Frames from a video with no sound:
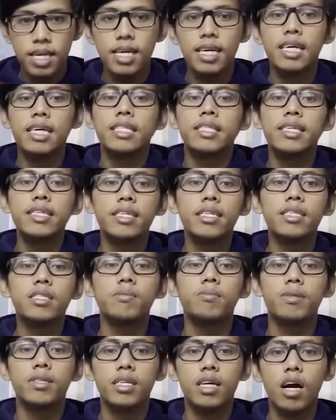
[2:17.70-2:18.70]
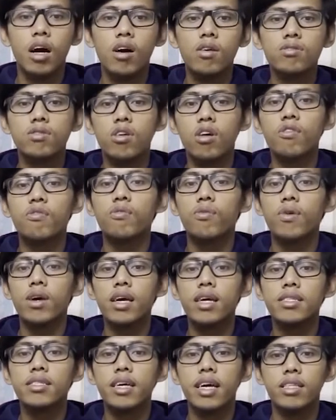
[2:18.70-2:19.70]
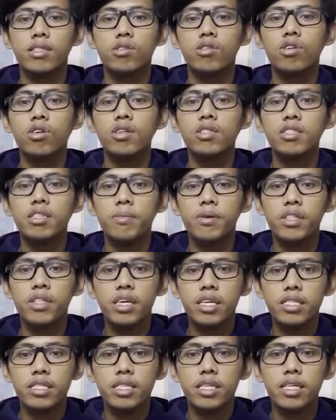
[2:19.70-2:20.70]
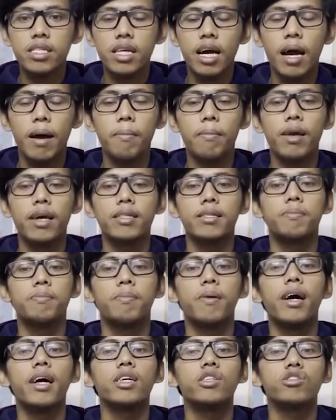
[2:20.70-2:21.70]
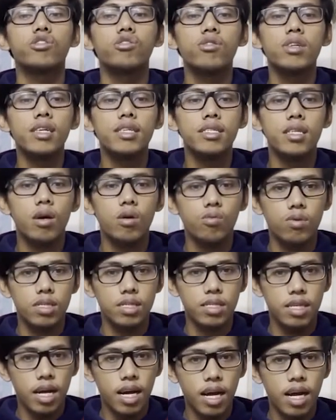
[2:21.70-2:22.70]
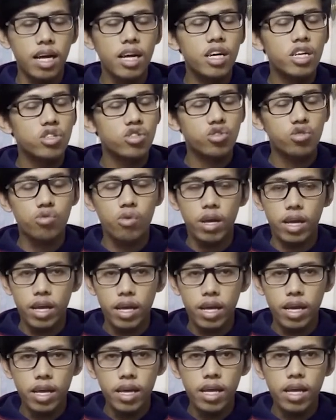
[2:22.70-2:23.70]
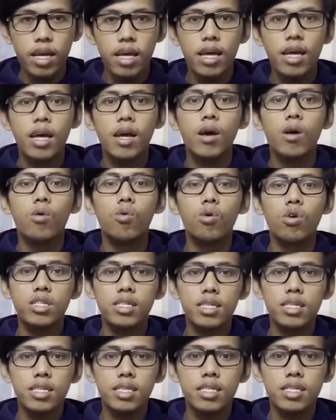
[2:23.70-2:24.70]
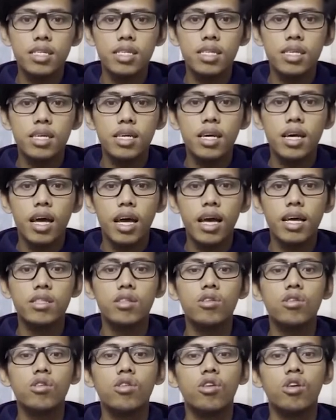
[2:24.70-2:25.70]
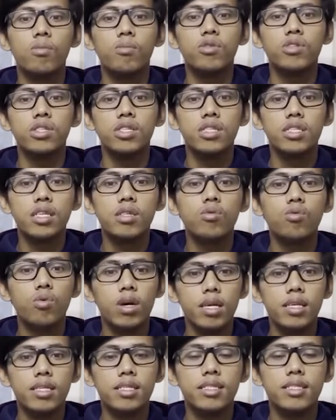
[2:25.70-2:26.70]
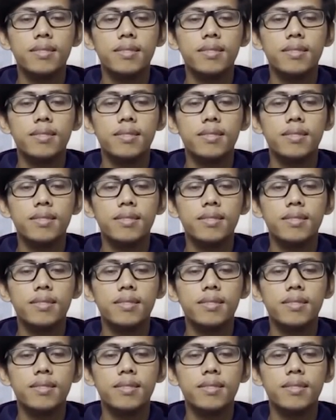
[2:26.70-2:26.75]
This is because of waste and contamination are made by tourists, which are through air, water, and communication waste.